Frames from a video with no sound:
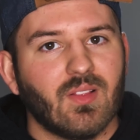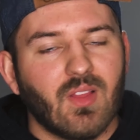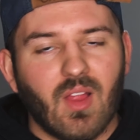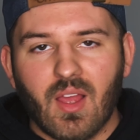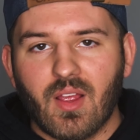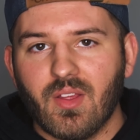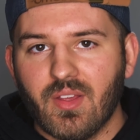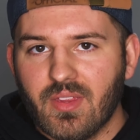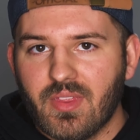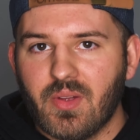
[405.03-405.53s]

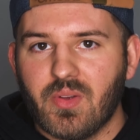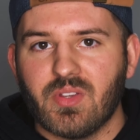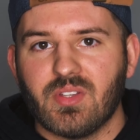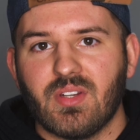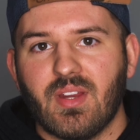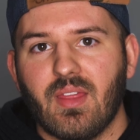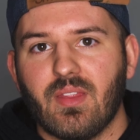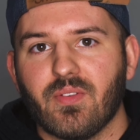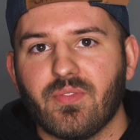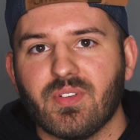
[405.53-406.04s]
Luckily, there was
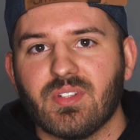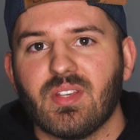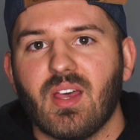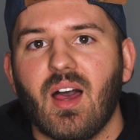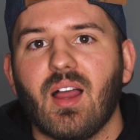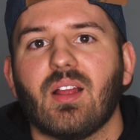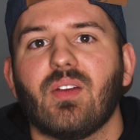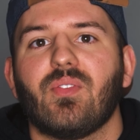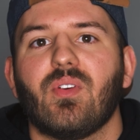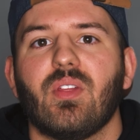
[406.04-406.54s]
another
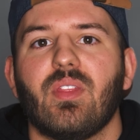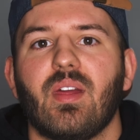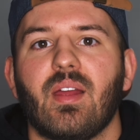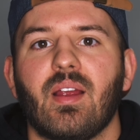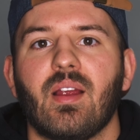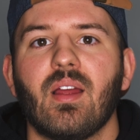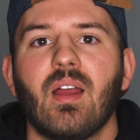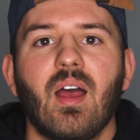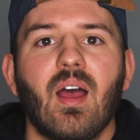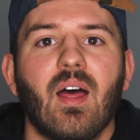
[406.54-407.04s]
photographer
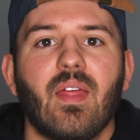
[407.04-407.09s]
there